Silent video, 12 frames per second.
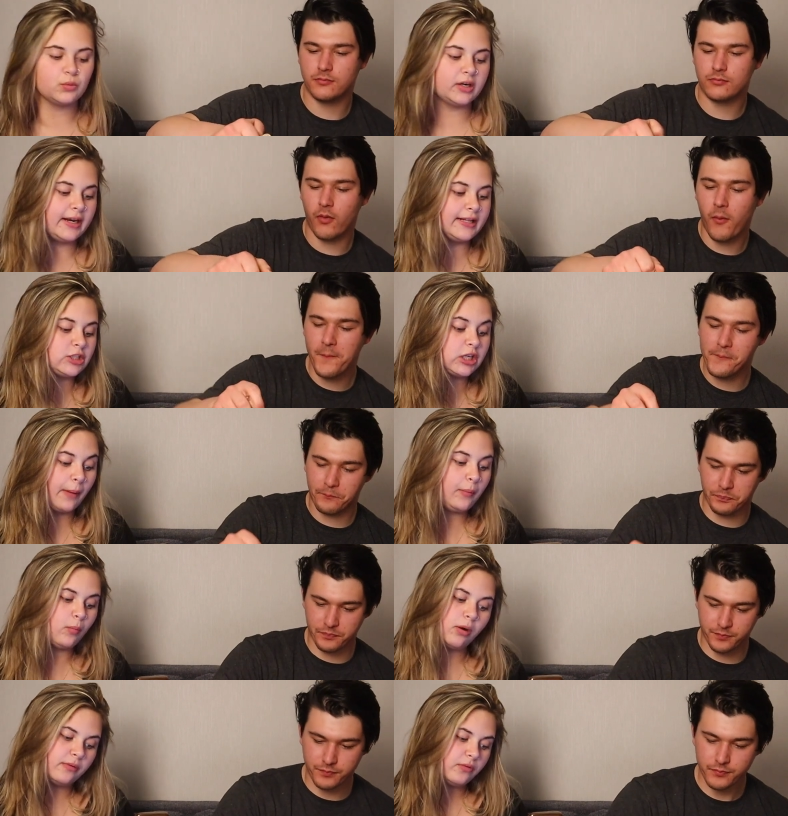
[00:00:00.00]
Speaker 1: we're gonna answer a couple
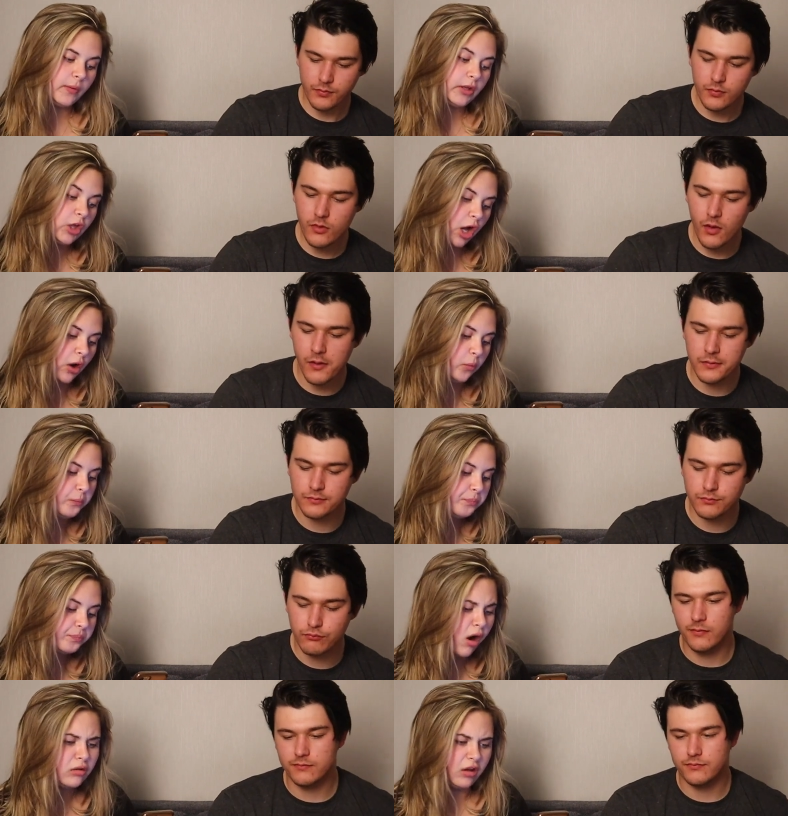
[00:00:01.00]
more before we go.
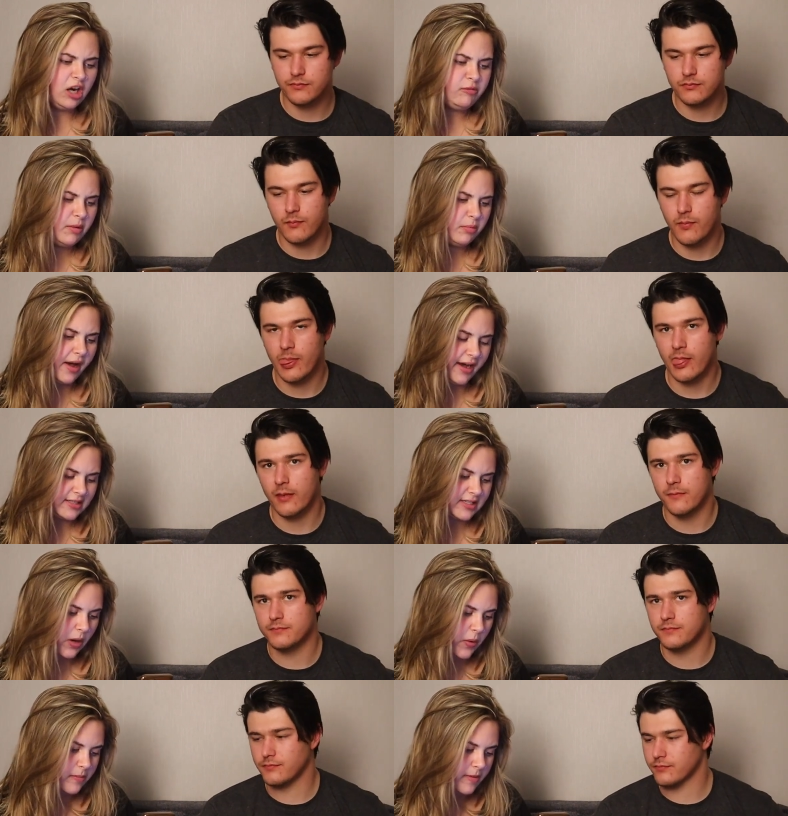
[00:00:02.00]
A lot of people asked
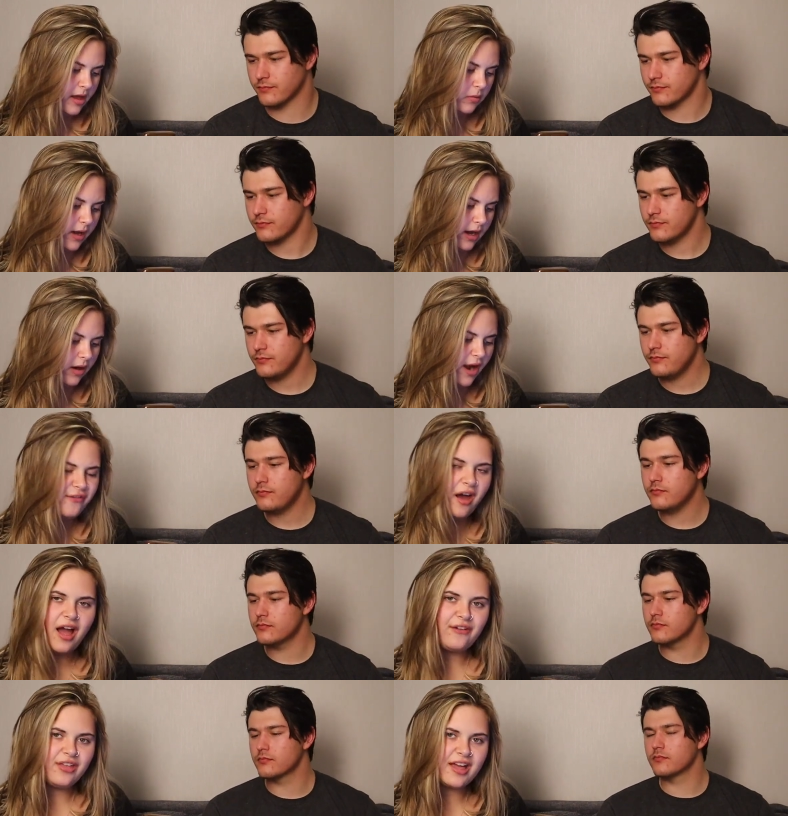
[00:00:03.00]
how we met. Wow, I
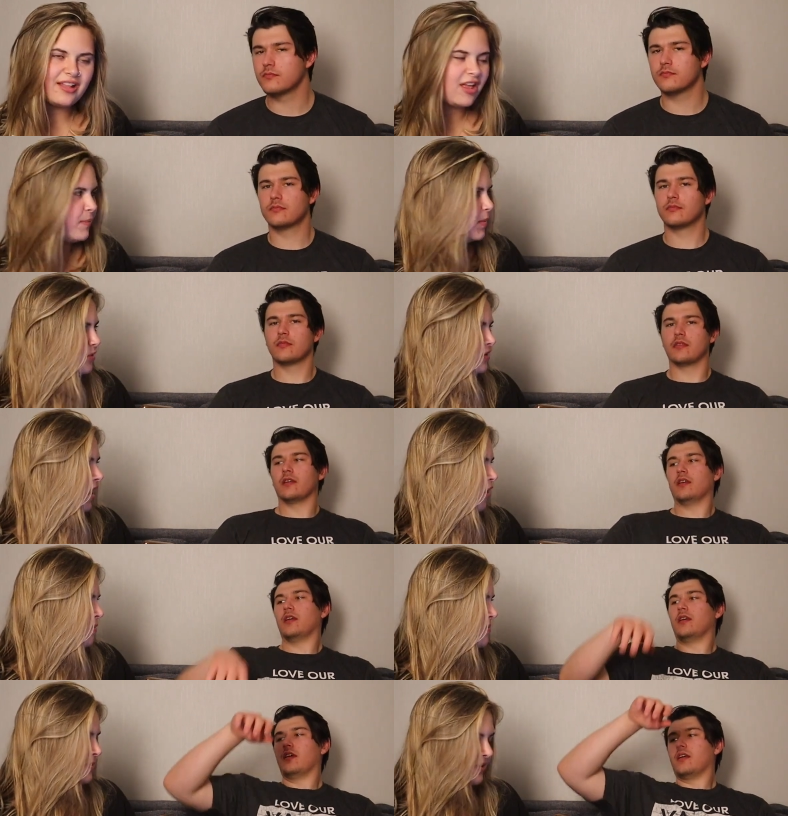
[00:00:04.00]
feel like a lot of people know,
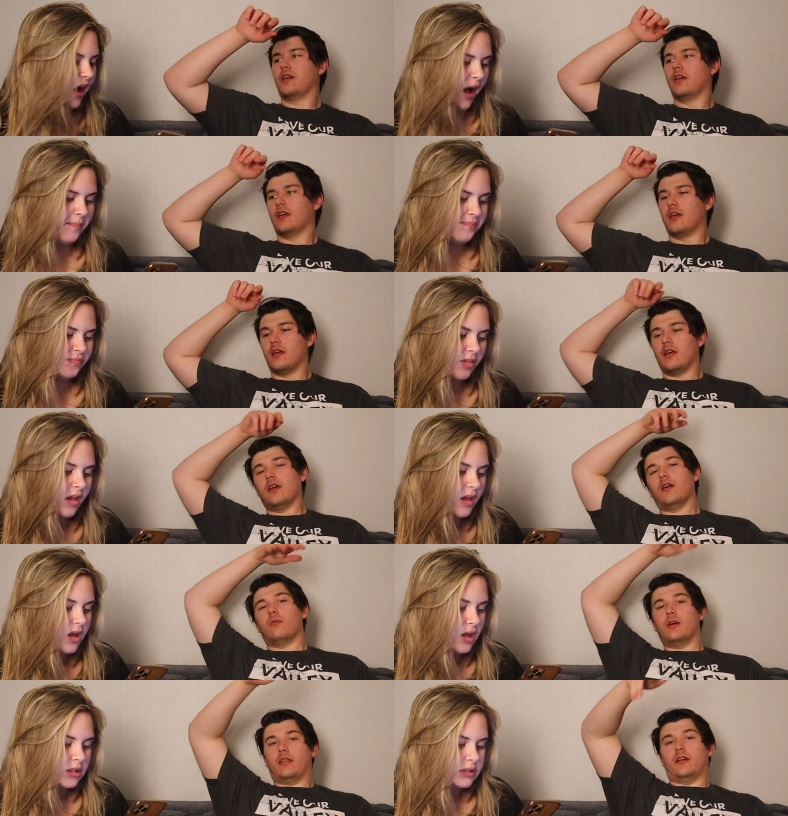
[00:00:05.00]
but maybe not.
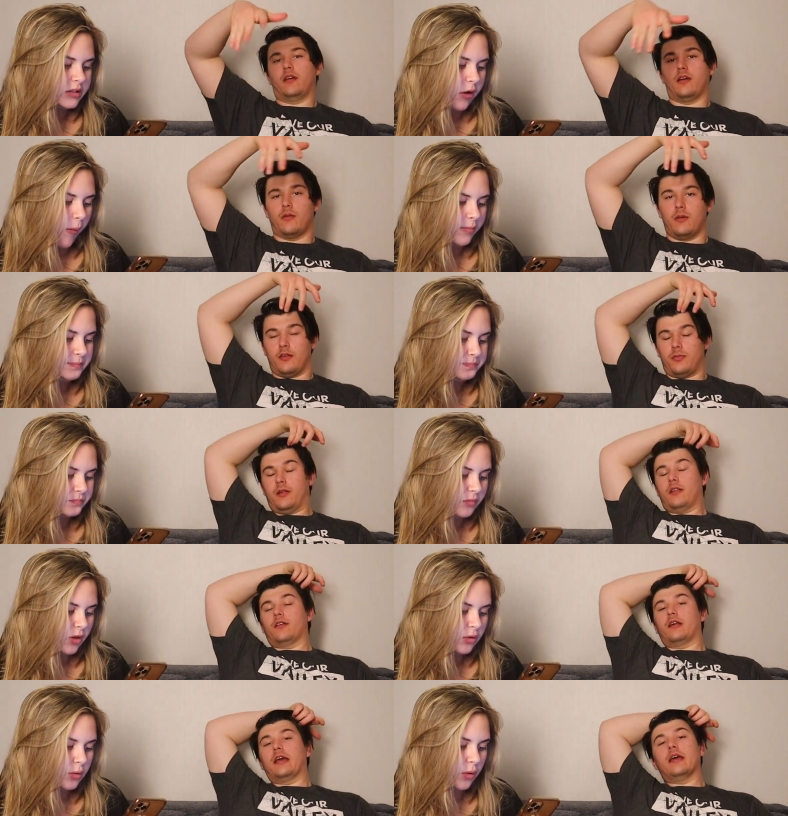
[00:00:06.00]
Speaker 2: Well, there you go. We explained it
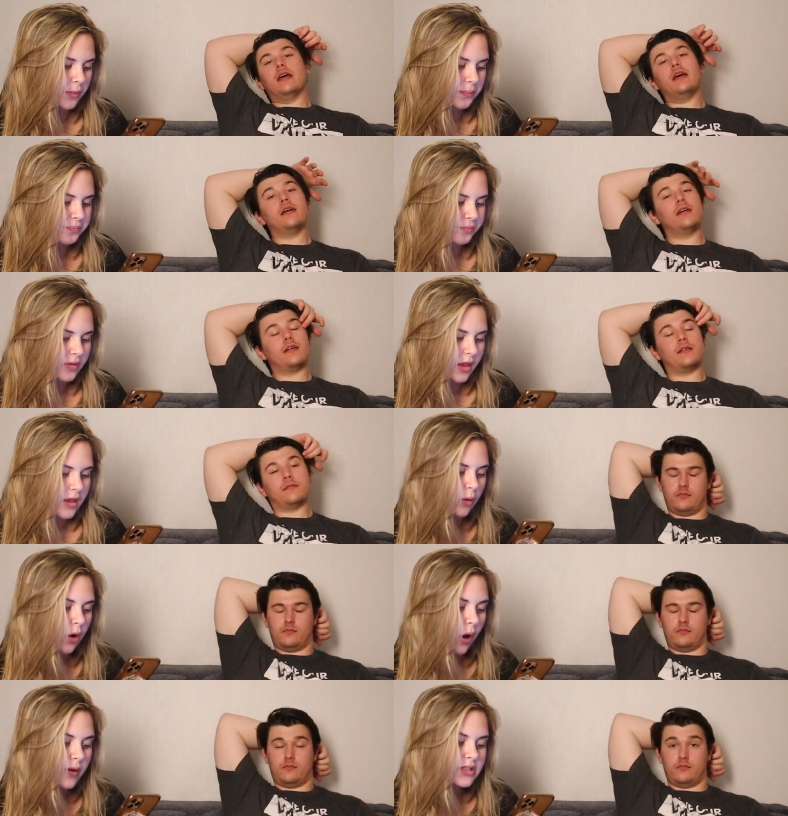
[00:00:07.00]
already.
Speaker 1: Cool.
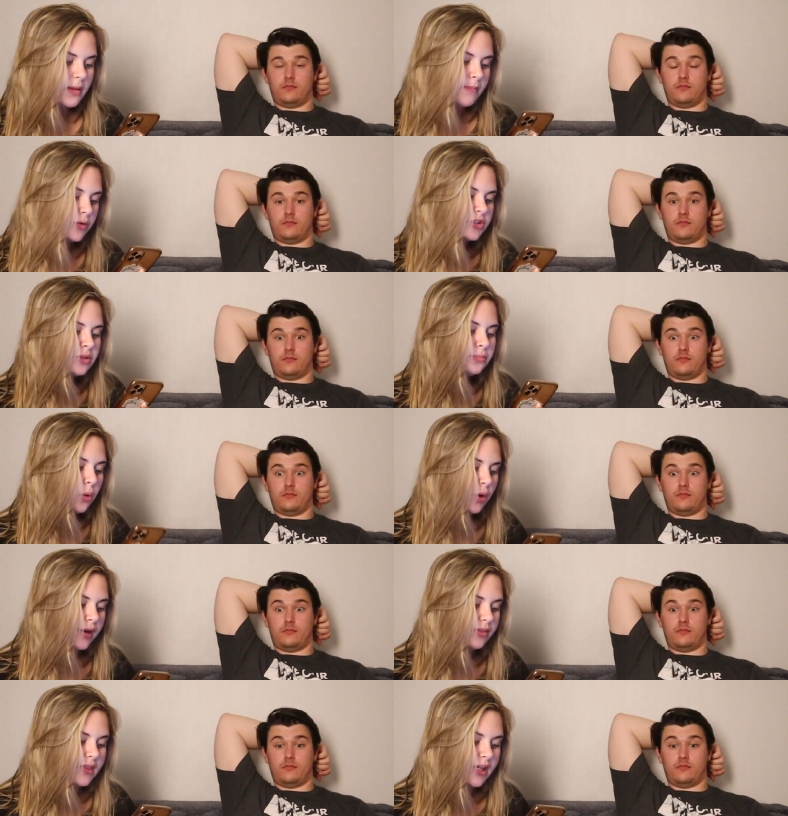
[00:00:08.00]
What was the most
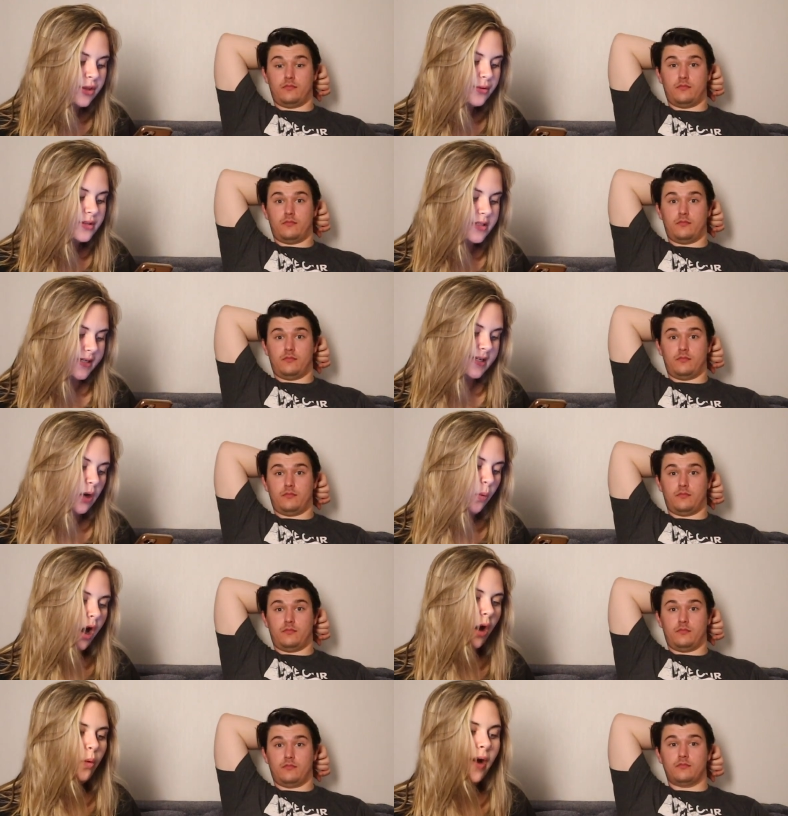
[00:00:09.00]
important thing you did
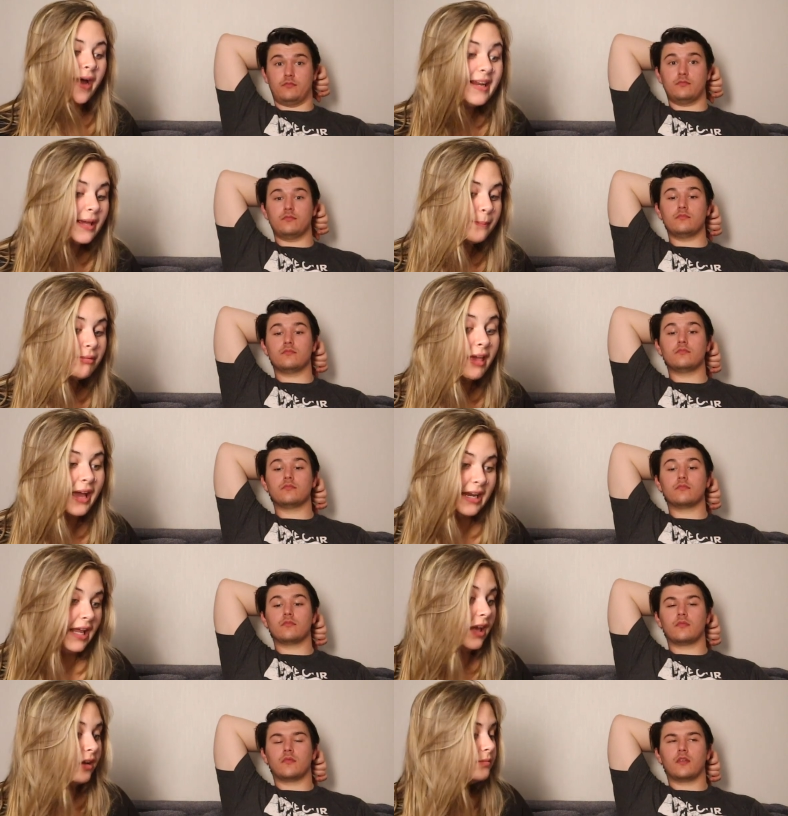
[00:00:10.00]
while wedding
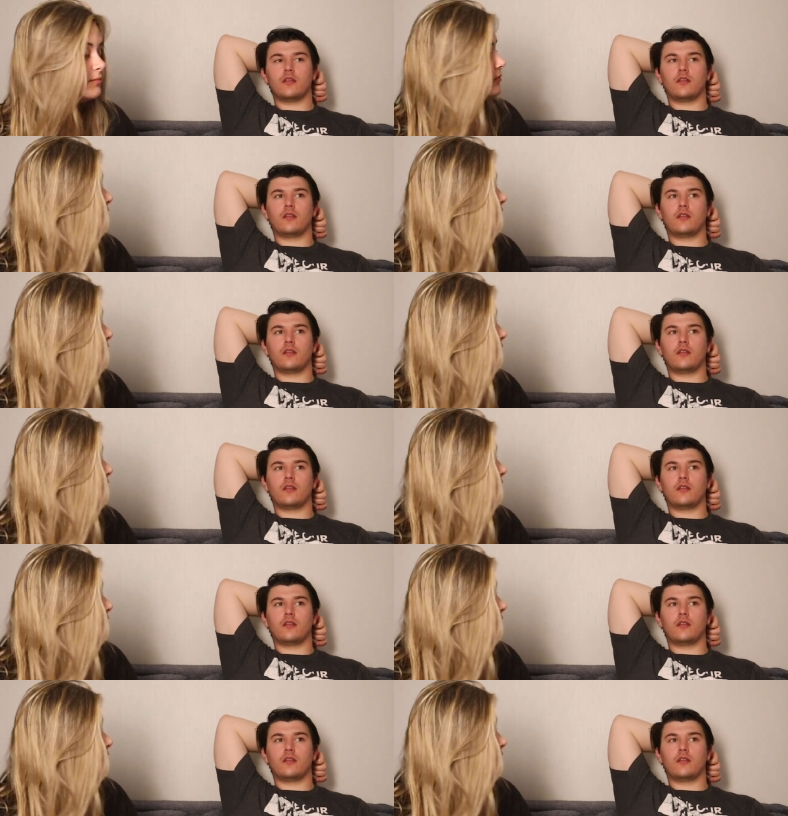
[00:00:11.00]
planning?